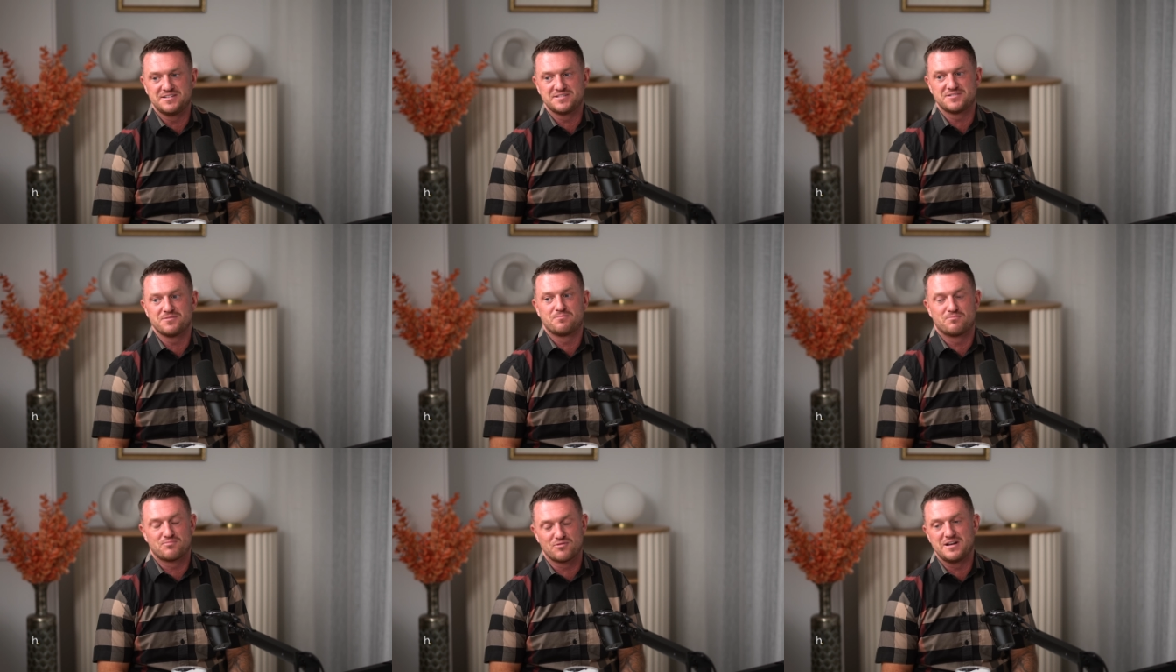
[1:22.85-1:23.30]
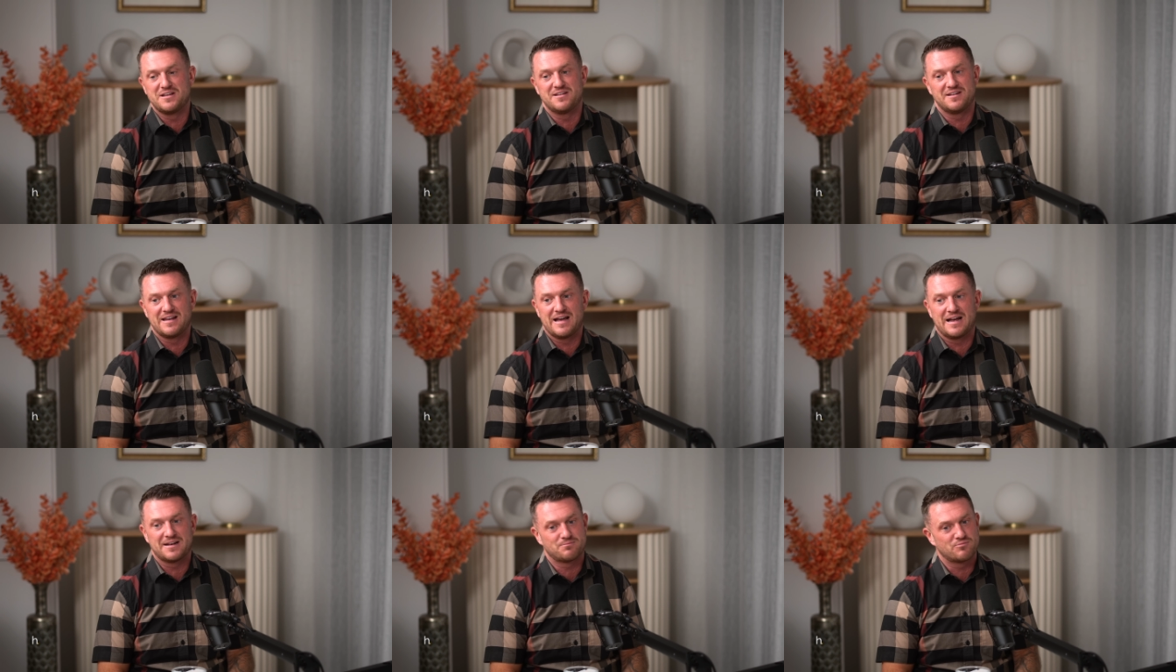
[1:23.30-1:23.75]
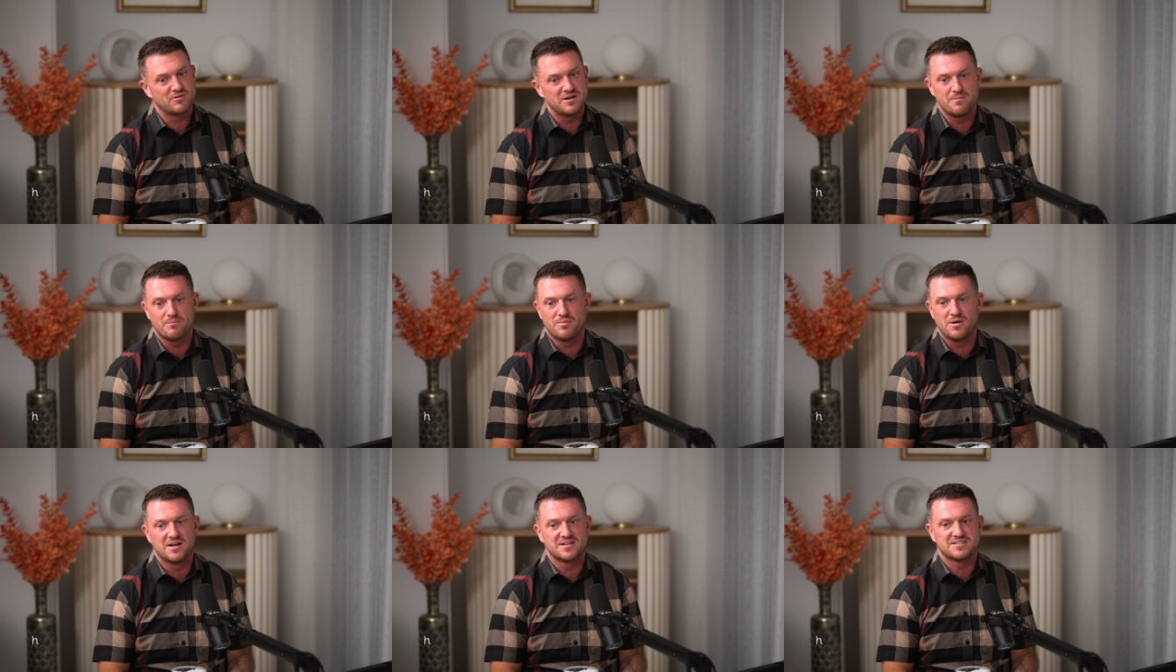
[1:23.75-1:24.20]
He's a brilliant lad,
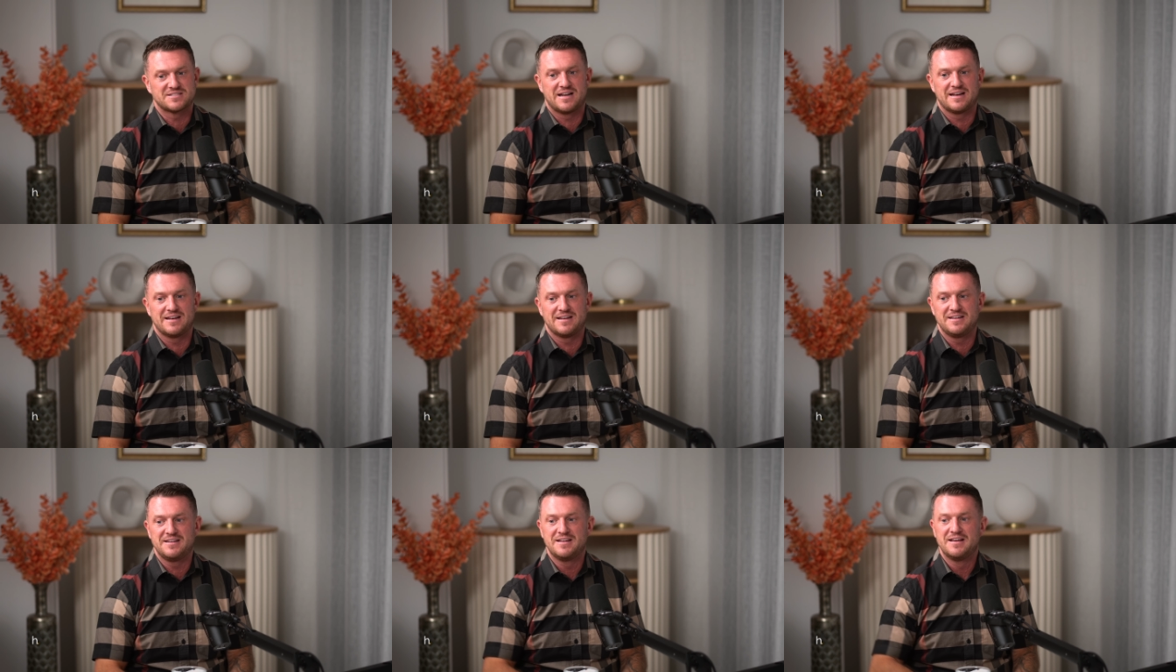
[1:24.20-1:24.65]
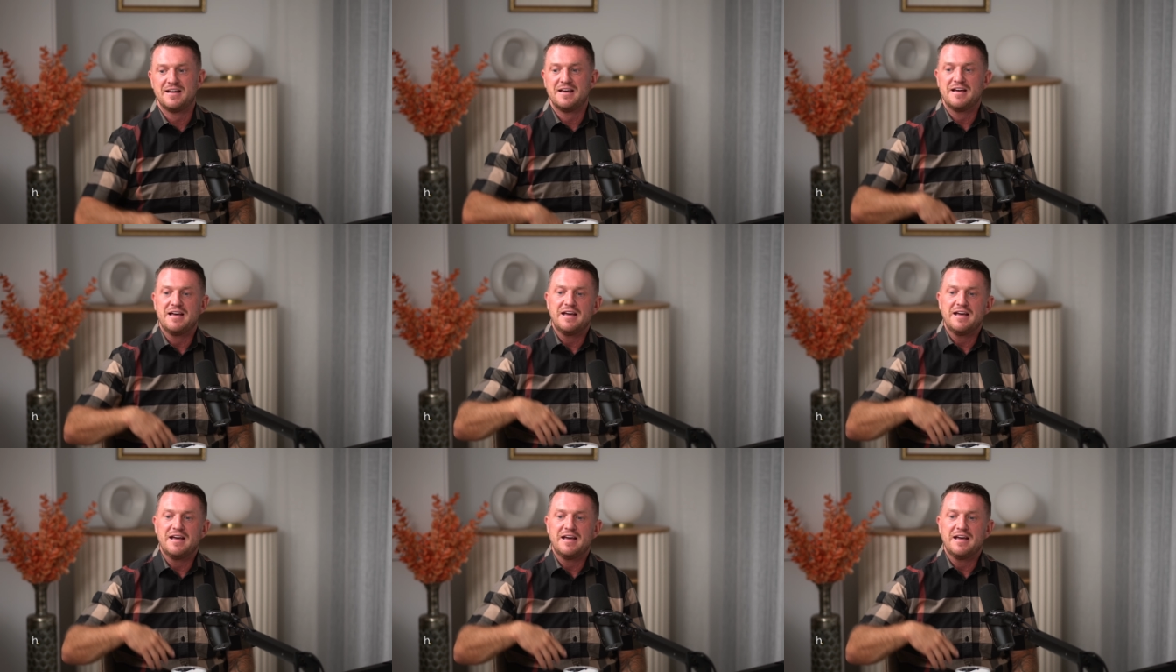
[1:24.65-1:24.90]
brilliant personality.